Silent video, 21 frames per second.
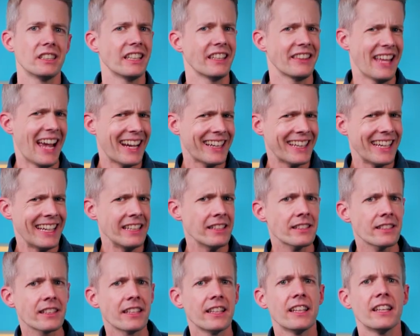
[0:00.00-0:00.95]
In that
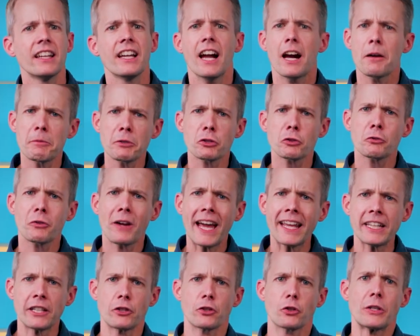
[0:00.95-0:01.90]
case, how much
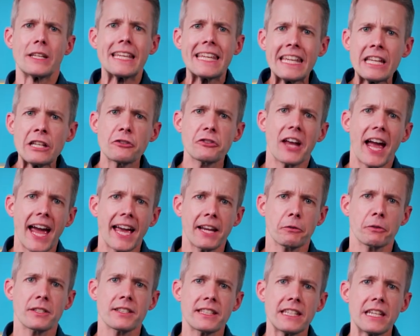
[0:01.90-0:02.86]
credit should each ad
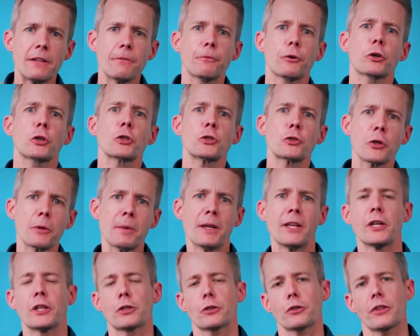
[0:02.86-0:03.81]
receive for
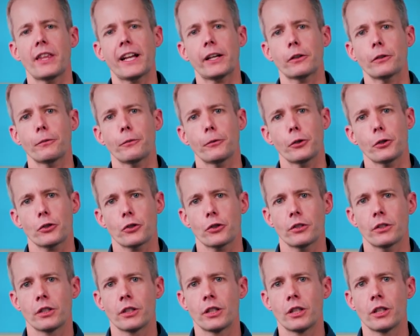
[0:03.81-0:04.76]
contributing to that
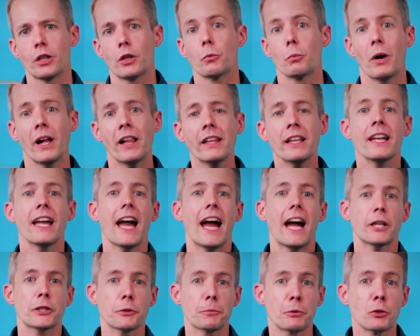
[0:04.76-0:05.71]
conversion? Well,
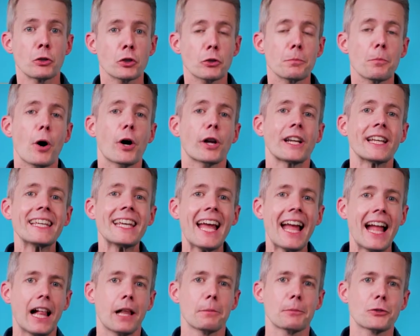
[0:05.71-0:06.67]
attribution modeling
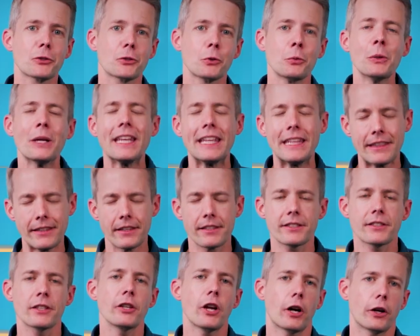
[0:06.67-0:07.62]
helps you in this
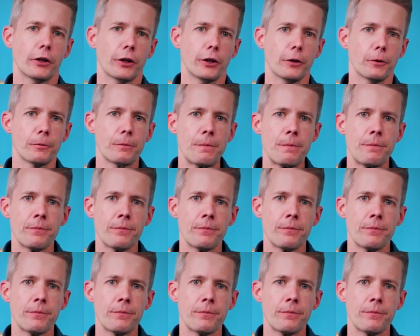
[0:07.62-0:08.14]
scenario.